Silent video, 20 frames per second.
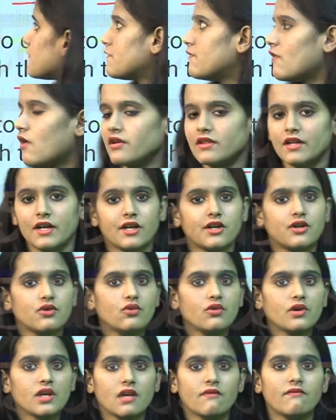for the
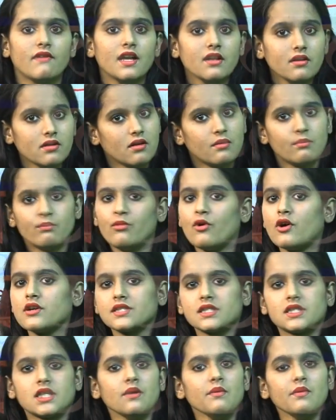two given
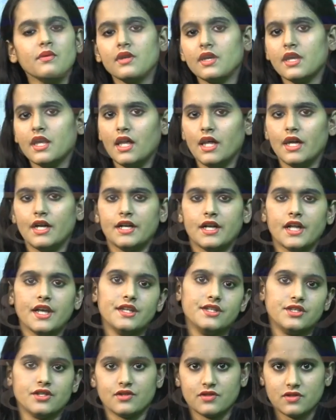positive
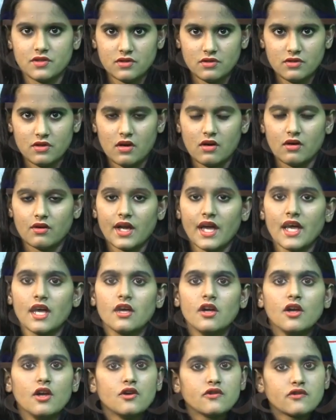integers.
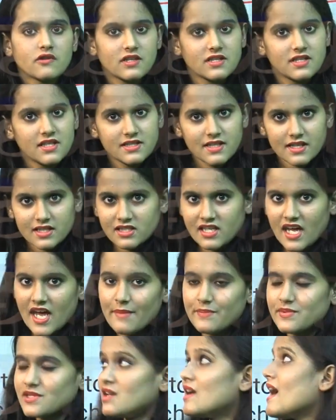Okay, so this is the
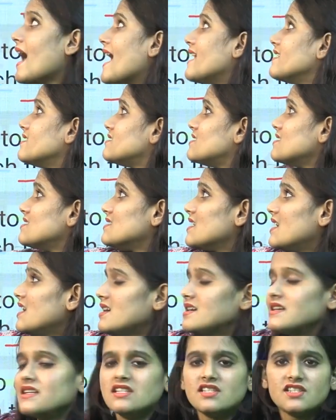steps and this is
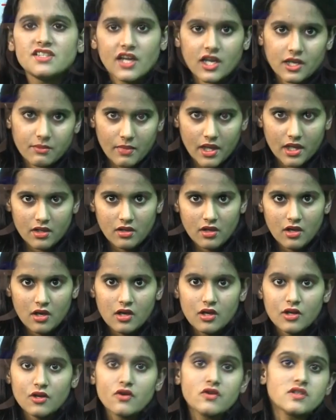a statement.
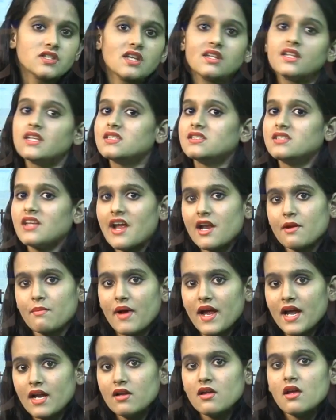Using this
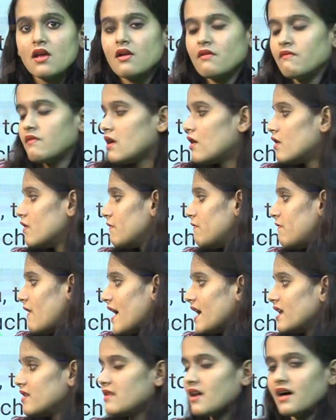statement, we are going to
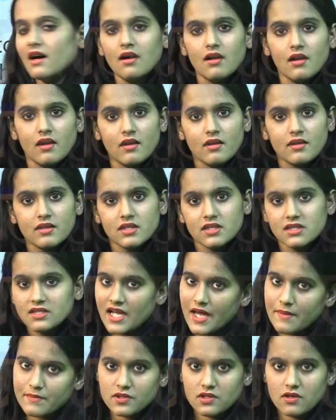find the
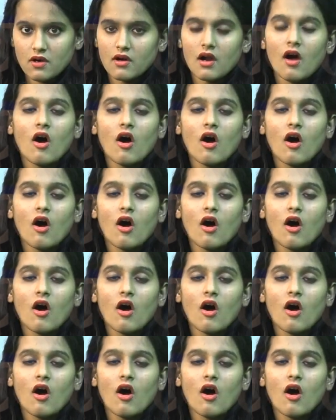steps or